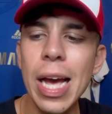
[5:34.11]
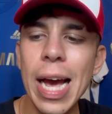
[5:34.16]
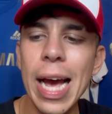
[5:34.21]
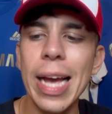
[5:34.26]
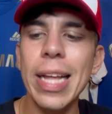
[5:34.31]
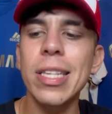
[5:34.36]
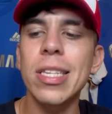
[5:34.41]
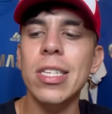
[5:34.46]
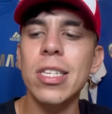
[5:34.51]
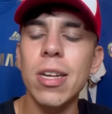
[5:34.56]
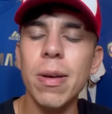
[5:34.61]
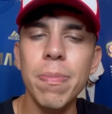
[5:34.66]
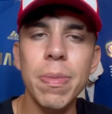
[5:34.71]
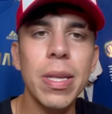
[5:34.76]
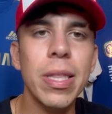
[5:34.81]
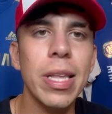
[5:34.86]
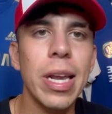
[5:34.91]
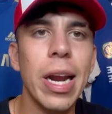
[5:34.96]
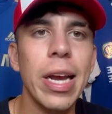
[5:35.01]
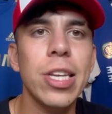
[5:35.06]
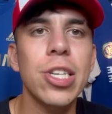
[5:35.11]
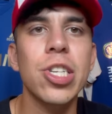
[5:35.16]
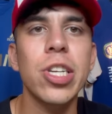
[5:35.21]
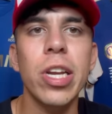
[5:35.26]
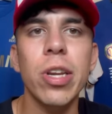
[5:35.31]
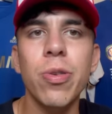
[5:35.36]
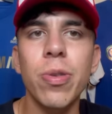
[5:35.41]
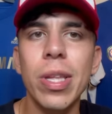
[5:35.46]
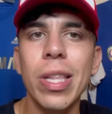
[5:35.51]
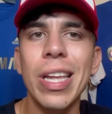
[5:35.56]
It's something that I
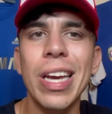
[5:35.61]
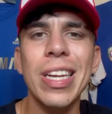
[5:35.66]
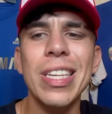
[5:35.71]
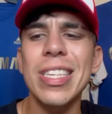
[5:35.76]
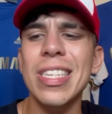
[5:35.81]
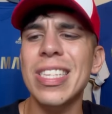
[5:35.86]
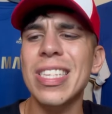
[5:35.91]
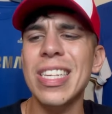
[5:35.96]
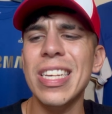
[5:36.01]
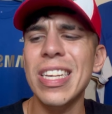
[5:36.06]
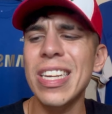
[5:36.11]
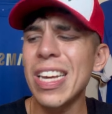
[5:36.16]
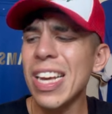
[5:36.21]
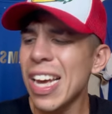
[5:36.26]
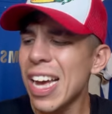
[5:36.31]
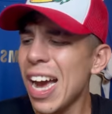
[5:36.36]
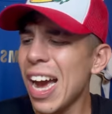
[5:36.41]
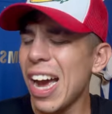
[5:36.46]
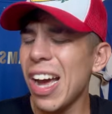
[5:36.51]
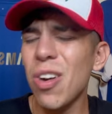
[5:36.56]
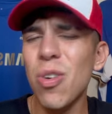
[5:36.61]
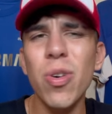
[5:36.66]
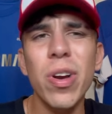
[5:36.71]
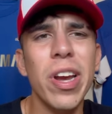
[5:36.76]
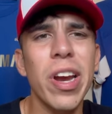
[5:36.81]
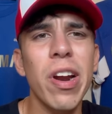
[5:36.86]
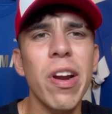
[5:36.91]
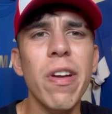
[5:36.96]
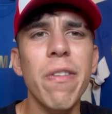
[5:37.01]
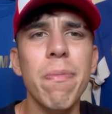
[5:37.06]
genuinely like to see. I don't
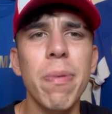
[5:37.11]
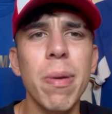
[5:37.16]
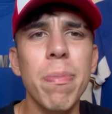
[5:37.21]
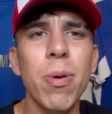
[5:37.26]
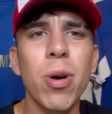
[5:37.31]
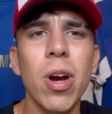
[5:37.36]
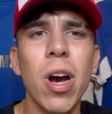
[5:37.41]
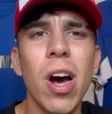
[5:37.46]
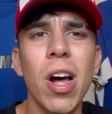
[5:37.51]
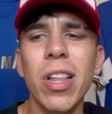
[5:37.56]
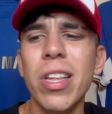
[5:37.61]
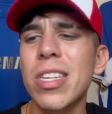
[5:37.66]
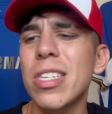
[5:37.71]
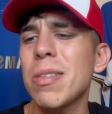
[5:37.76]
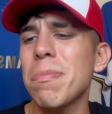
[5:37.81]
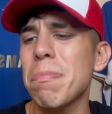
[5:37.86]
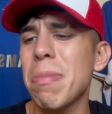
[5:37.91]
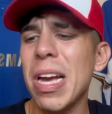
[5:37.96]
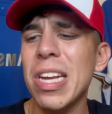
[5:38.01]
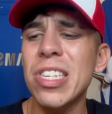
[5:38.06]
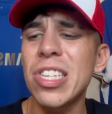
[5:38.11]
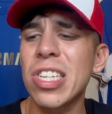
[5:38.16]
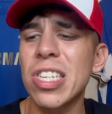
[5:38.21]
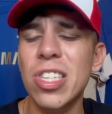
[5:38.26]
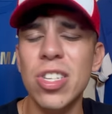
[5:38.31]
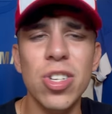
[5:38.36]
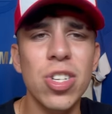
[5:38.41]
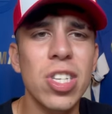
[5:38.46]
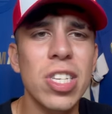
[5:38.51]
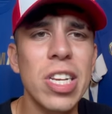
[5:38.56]
care if people call us
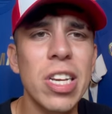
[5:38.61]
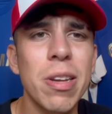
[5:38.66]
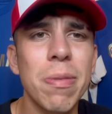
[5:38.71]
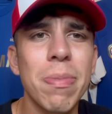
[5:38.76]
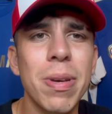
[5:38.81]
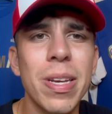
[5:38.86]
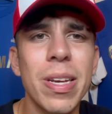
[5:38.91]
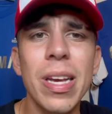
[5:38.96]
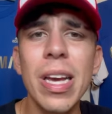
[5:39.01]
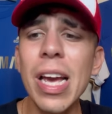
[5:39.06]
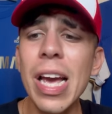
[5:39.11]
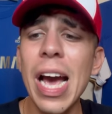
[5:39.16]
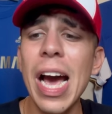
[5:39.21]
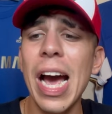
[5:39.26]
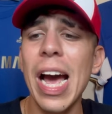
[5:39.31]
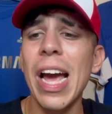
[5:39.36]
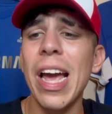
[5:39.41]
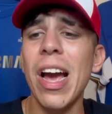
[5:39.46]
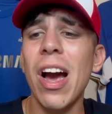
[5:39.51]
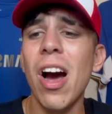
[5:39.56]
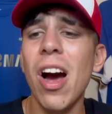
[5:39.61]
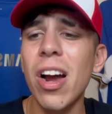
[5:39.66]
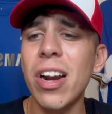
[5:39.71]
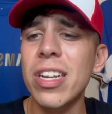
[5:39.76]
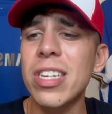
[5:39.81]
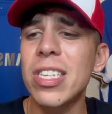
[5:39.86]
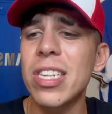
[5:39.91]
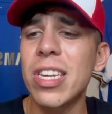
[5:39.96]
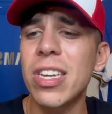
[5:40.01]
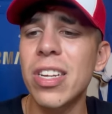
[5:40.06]
Manchester City B. I
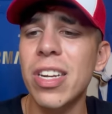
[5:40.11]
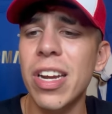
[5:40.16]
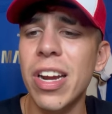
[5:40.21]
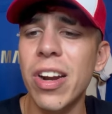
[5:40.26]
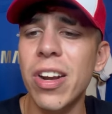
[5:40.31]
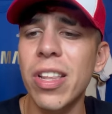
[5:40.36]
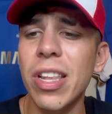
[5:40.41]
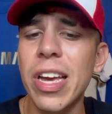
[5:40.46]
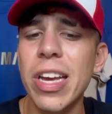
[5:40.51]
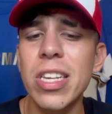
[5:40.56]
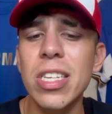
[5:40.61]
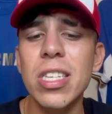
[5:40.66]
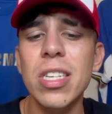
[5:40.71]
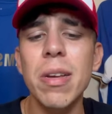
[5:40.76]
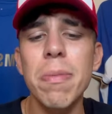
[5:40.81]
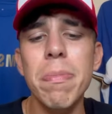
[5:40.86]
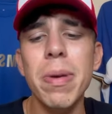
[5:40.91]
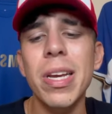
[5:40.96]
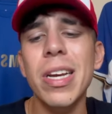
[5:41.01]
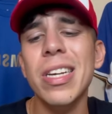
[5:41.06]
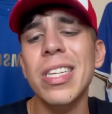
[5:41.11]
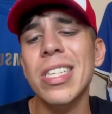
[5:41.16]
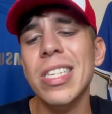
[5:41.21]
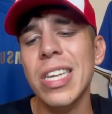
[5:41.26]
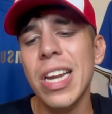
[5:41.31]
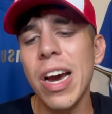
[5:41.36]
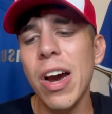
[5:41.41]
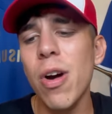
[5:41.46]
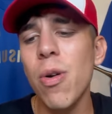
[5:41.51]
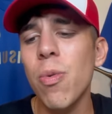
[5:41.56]
honestly could care less, because
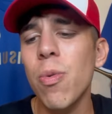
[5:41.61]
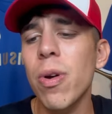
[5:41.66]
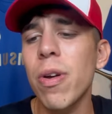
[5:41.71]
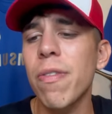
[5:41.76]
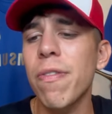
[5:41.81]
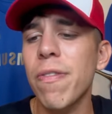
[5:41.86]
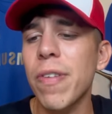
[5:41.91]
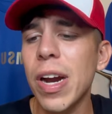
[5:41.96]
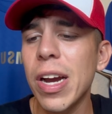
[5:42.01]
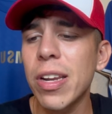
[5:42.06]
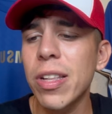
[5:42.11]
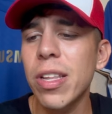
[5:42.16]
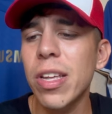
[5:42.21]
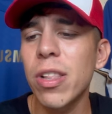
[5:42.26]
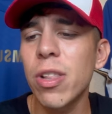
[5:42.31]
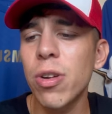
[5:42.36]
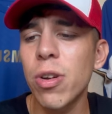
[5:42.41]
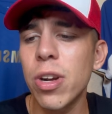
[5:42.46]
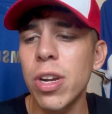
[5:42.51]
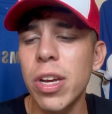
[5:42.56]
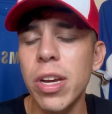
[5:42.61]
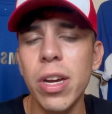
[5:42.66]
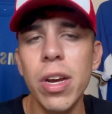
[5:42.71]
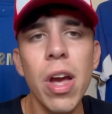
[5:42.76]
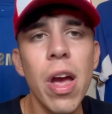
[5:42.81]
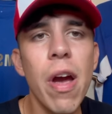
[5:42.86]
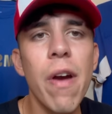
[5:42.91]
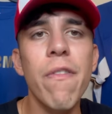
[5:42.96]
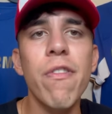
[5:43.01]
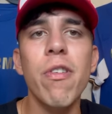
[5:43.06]
now we're finally learning
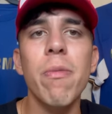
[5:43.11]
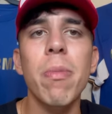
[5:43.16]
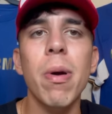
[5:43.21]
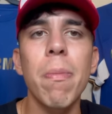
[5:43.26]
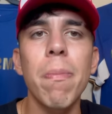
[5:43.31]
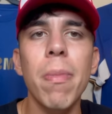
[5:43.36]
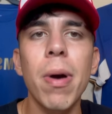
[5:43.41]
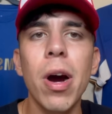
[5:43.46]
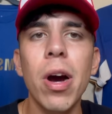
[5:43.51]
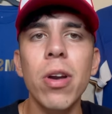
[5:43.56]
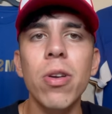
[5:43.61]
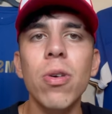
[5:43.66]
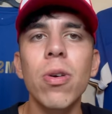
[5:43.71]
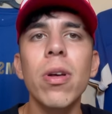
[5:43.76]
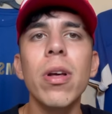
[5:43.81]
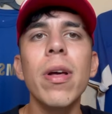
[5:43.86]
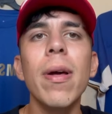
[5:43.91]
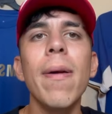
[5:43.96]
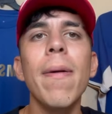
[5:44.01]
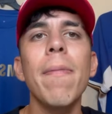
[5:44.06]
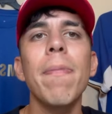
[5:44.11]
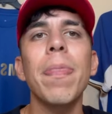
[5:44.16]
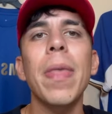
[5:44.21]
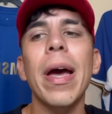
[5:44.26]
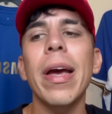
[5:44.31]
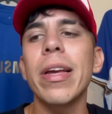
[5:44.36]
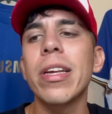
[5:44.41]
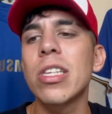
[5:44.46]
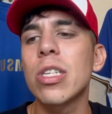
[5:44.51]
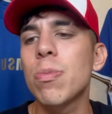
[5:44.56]
from a model
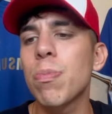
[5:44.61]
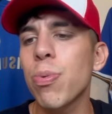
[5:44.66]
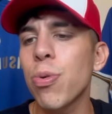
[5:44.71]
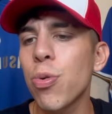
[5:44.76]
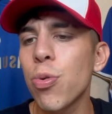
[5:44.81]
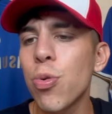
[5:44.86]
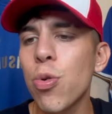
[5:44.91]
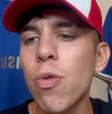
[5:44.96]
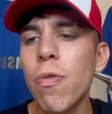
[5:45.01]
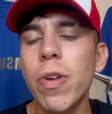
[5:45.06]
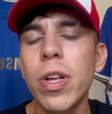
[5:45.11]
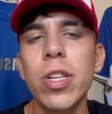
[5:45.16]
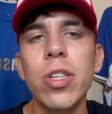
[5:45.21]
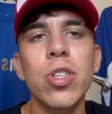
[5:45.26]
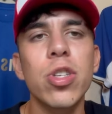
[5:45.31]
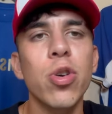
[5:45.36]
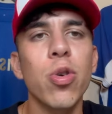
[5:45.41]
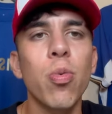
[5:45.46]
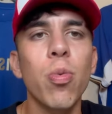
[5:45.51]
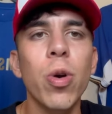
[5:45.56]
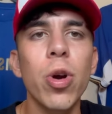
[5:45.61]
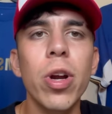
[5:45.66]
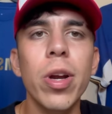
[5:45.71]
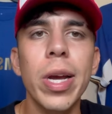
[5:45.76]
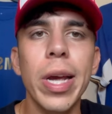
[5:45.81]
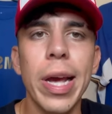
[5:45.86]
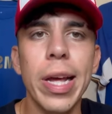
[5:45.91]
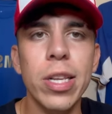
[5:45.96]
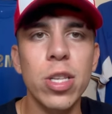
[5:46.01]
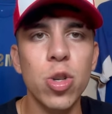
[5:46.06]
that is proven to
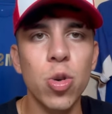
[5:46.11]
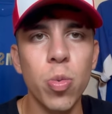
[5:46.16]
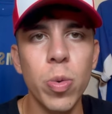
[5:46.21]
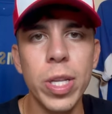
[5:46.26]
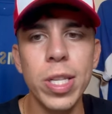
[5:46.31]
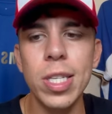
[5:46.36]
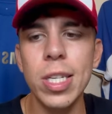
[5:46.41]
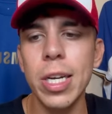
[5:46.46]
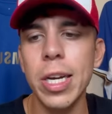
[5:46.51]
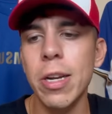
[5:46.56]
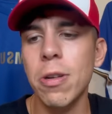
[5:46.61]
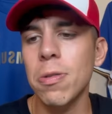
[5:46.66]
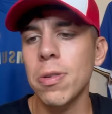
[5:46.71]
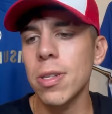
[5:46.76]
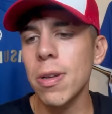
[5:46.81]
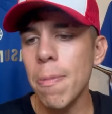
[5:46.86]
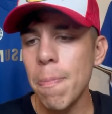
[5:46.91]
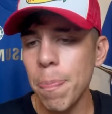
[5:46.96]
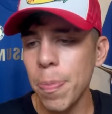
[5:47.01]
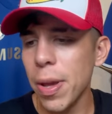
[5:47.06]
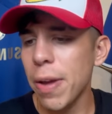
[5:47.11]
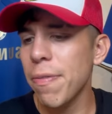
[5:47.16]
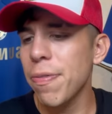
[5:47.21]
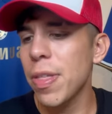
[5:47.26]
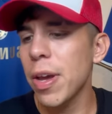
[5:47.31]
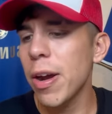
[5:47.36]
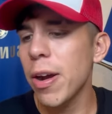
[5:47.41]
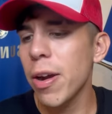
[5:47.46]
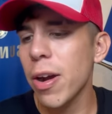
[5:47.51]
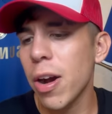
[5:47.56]
work and to win titles. If
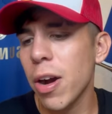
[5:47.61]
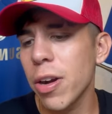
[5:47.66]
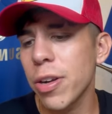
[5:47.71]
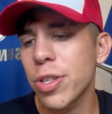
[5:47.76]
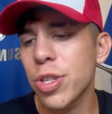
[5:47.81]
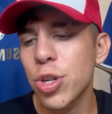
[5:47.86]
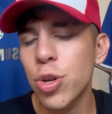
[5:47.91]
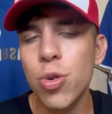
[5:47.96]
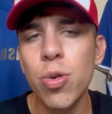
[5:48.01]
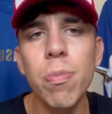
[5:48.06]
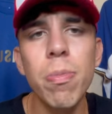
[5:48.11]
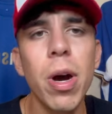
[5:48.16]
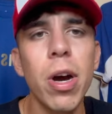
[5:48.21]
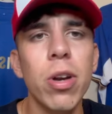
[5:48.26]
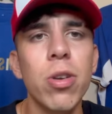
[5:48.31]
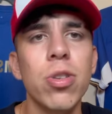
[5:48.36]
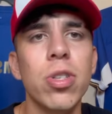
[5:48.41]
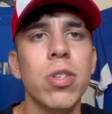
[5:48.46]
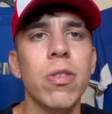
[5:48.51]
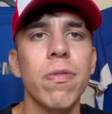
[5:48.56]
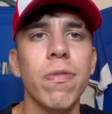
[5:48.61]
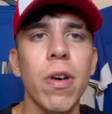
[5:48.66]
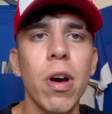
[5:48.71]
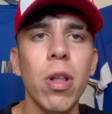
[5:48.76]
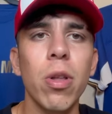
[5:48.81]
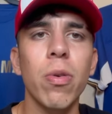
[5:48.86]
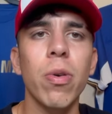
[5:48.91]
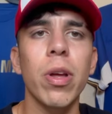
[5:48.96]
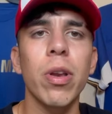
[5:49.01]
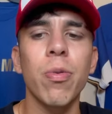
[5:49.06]
there are two models to
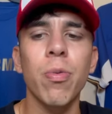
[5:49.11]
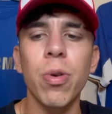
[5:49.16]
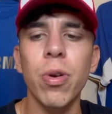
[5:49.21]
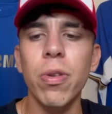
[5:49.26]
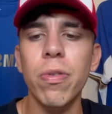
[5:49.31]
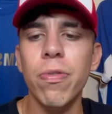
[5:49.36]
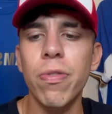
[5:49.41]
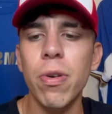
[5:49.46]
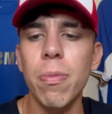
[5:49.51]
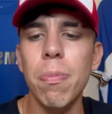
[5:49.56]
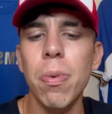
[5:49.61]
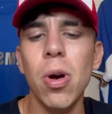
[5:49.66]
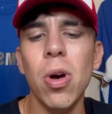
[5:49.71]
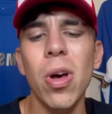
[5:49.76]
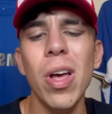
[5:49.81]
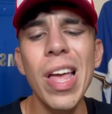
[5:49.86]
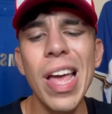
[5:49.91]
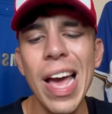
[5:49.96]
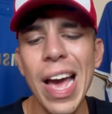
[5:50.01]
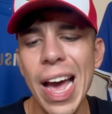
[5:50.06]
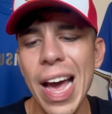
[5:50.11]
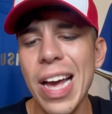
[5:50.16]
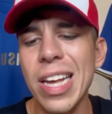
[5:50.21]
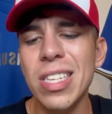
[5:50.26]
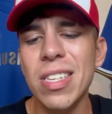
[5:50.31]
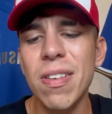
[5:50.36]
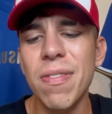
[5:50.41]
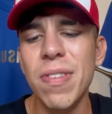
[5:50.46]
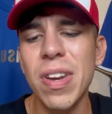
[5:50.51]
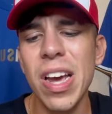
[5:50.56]
follow in world football
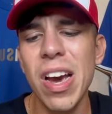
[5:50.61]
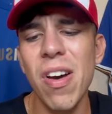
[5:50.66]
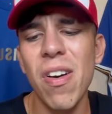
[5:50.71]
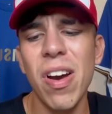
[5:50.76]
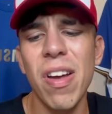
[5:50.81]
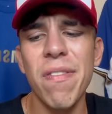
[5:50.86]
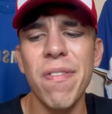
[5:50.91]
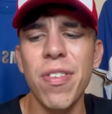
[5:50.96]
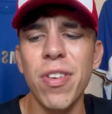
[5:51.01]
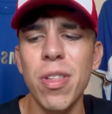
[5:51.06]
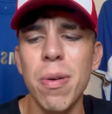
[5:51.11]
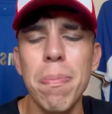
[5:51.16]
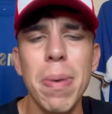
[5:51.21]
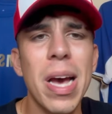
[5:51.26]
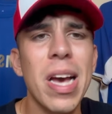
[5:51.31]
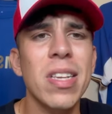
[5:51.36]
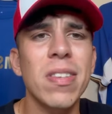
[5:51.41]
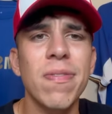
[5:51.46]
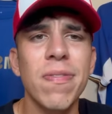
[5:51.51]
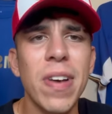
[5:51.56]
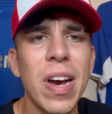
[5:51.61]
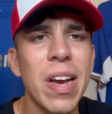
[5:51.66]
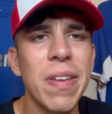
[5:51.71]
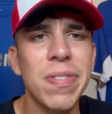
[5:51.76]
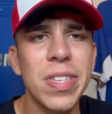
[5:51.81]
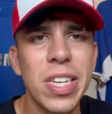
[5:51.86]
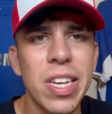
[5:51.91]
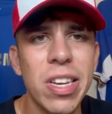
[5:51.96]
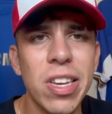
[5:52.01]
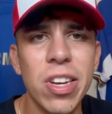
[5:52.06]
as of now and for the past
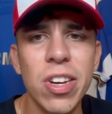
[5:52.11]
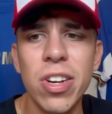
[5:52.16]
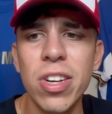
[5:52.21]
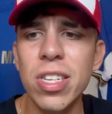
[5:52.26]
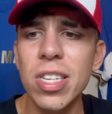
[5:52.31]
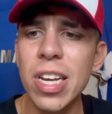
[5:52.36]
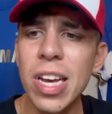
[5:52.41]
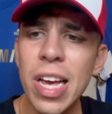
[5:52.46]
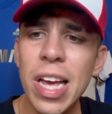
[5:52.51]
5-10 years,